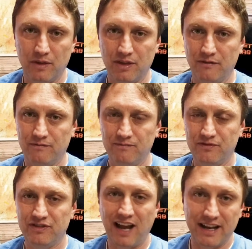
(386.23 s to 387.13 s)
with the
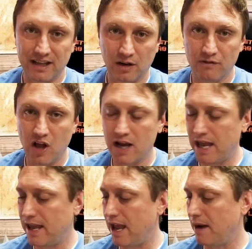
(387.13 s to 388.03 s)
tiny little
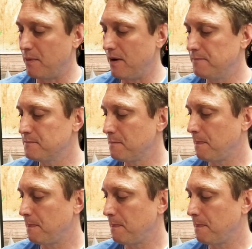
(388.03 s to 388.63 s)
vlogging camera.